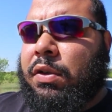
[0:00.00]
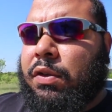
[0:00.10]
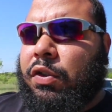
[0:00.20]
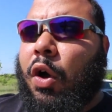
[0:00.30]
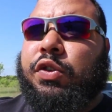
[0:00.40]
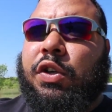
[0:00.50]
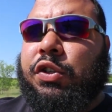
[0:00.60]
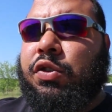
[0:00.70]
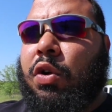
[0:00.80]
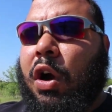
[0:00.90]
those are
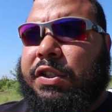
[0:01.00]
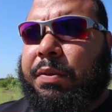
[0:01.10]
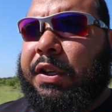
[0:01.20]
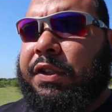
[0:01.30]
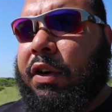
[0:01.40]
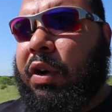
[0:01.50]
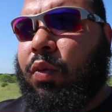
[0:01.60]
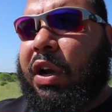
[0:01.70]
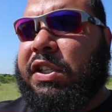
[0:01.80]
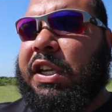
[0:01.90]
the two cars I'm
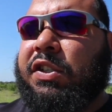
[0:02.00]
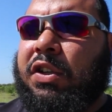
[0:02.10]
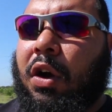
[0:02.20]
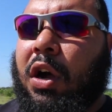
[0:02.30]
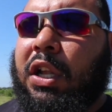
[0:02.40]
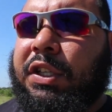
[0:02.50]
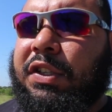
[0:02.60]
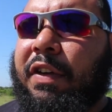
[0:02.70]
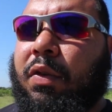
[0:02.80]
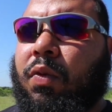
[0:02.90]
considering when I need to start hauling
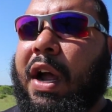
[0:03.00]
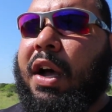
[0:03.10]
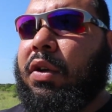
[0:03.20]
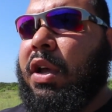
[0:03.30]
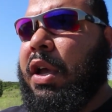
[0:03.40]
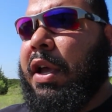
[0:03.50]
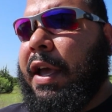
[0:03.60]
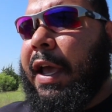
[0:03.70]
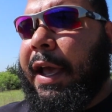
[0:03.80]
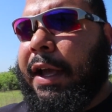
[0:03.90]
stuff around,
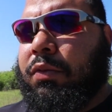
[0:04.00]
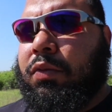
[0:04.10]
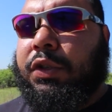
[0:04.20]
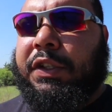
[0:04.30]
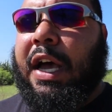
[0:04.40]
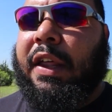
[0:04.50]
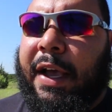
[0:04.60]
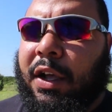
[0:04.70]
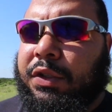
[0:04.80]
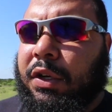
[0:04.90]
and we'll see how
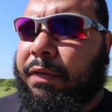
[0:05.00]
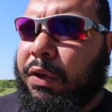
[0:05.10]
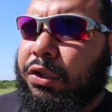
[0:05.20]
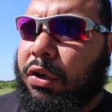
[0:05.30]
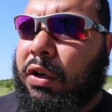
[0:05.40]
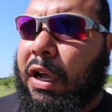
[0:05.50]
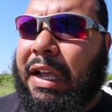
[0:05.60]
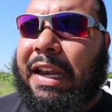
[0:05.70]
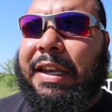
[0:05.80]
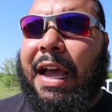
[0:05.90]
that goes in the future. Now
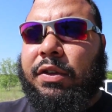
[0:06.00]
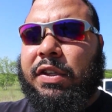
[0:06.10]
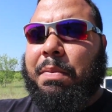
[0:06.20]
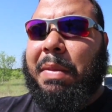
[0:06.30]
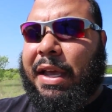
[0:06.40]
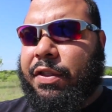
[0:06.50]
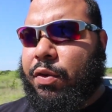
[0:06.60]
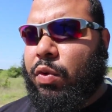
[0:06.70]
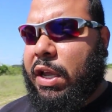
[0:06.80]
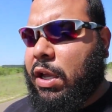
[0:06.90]
getting down to the main
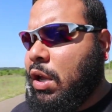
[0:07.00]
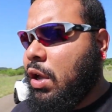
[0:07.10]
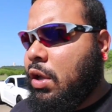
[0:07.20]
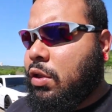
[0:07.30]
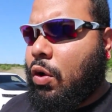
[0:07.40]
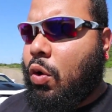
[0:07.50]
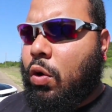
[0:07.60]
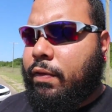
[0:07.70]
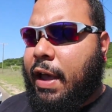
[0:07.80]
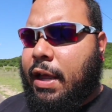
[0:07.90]
three, the
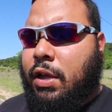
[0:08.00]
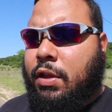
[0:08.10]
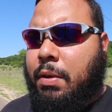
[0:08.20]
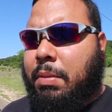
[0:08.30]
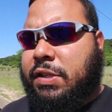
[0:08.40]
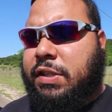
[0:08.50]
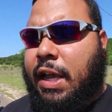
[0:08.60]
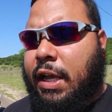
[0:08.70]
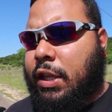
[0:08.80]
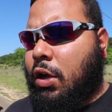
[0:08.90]
Corvette, the
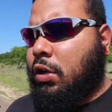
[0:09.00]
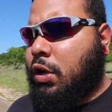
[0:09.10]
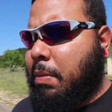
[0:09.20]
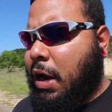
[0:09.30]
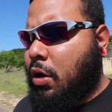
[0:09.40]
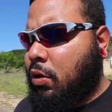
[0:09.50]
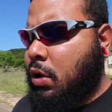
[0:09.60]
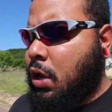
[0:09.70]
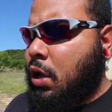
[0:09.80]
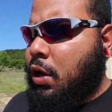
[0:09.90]
Mustang, and the Camaro.
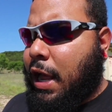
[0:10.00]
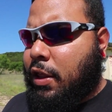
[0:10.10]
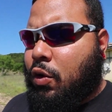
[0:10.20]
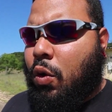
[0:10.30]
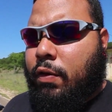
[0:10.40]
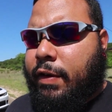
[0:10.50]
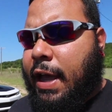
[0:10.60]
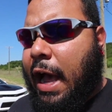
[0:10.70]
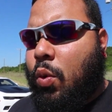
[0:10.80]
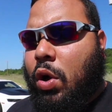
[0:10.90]
Now the
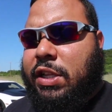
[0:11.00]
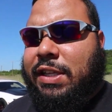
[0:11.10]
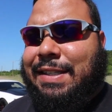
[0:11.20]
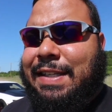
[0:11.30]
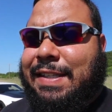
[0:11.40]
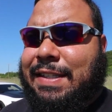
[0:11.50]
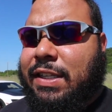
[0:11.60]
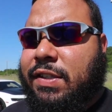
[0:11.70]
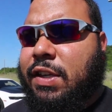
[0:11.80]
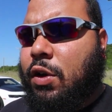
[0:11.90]
Corvette, I wanted the
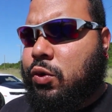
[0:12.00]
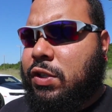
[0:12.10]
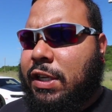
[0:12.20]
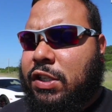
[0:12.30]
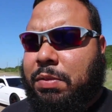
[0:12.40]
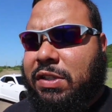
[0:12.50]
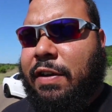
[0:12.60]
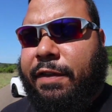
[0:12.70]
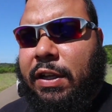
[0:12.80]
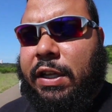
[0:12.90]
C6 Z06
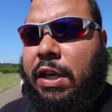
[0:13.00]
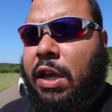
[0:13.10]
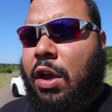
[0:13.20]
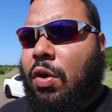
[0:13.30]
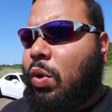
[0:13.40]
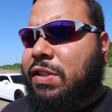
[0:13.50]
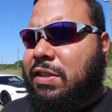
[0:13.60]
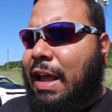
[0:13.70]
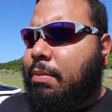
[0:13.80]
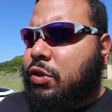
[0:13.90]
specifically.
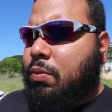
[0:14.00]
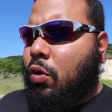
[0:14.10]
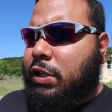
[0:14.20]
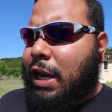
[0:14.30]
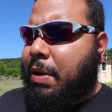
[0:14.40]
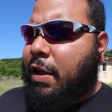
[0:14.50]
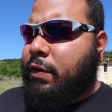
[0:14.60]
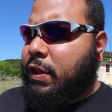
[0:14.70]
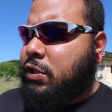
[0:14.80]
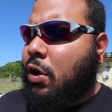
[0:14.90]
Wasn't that much more than I paid
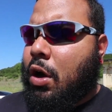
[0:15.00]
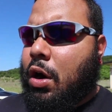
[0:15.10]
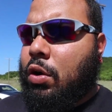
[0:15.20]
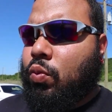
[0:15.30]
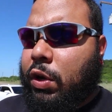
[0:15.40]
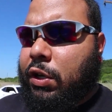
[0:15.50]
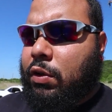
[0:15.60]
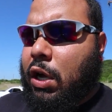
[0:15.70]
for this car when